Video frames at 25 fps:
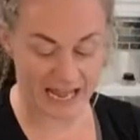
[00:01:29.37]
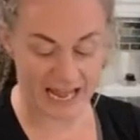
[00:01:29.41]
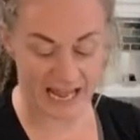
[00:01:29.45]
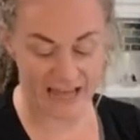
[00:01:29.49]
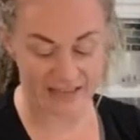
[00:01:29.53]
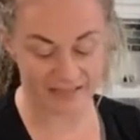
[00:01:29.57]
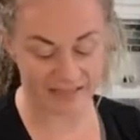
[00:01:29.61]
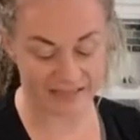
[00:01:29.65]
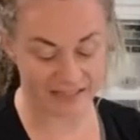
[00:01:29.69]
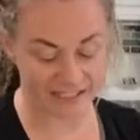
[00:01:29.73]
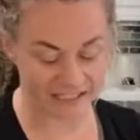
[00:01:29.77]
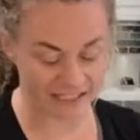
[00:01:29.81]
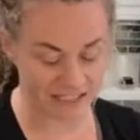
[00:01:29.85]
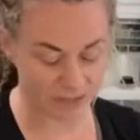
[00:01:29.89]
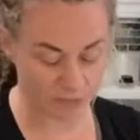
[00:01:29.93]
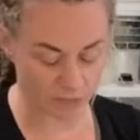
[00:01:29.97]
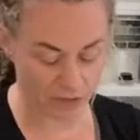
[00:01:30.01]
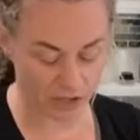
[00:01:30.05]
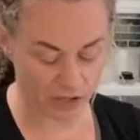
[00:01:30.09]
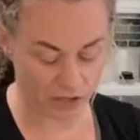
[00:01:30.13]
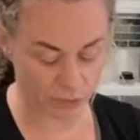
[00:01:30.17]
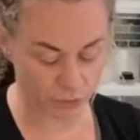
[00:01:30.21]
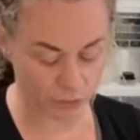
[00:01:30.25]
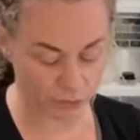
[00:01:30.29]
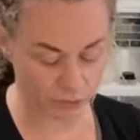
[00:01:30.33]
And this
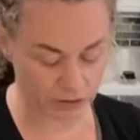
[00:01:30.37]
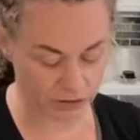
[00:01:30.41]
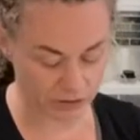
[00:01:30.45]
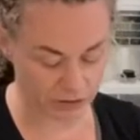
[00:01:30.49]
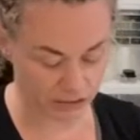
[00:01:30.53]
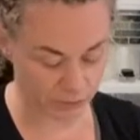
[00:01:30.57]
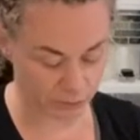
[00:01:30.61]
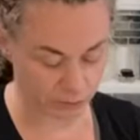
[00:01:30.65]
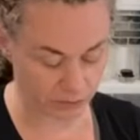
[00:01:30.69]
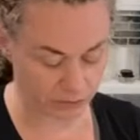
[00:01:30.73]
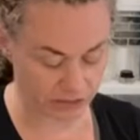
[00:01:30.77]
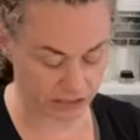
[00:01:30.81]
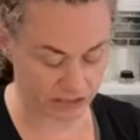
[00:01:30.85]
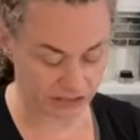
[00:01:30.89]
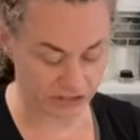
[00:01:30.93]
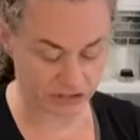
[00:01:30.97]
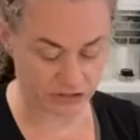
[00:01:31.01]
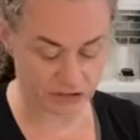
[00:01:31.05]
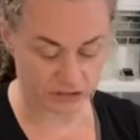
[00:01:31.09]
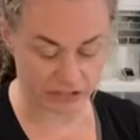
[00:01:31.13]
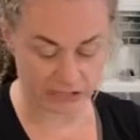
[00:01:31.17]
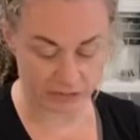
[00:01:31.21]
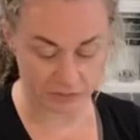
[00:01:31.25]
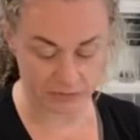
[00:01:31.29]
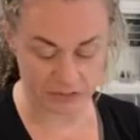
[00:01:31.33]
one really, really
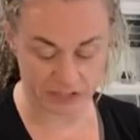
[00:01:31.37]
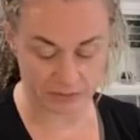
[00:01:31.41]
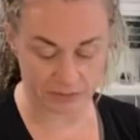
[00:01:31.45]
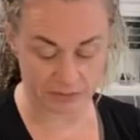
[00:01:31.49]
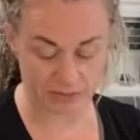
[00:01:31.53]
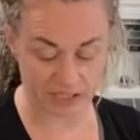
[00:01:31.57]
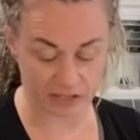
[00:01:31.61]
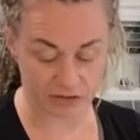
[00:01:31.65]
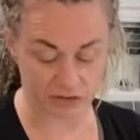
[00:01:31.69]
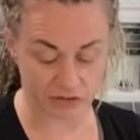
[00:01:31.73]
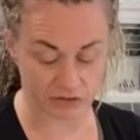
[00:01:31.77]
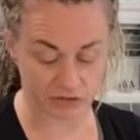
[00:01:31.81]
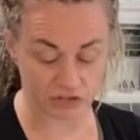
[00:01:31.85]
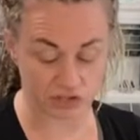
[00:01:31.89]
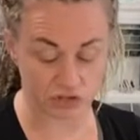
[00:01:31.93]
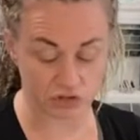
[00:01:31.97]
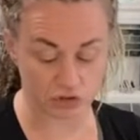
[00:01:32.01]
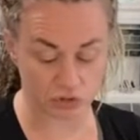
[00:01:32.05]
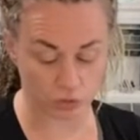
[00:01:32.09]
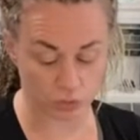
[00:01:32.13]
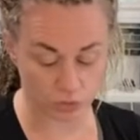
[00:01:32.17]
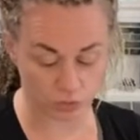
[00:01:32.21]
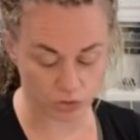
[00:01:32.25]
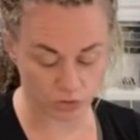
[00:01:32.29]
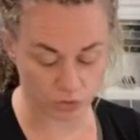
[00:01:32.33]
stood out to me. It looks
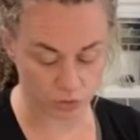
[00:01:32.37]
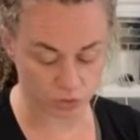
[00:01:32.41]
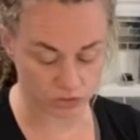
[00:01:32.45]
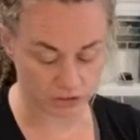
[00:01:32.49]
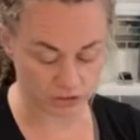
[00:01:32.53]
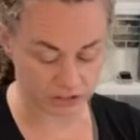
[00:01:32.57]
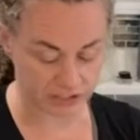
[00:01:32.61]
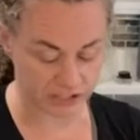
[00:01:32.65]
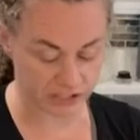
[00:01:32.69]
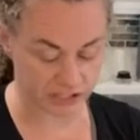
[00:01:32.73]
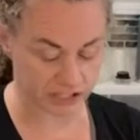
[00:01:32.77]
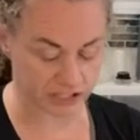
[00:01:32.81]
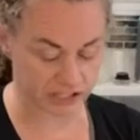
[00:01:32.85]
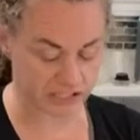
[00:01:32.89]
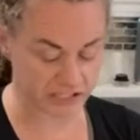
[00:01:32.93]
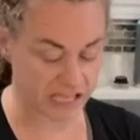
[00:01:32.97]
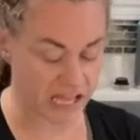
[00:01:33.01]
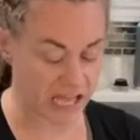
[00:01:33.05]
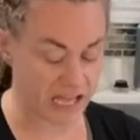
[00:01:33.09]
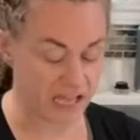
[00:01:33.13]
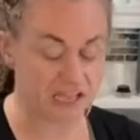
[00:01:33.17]
so, so delicious.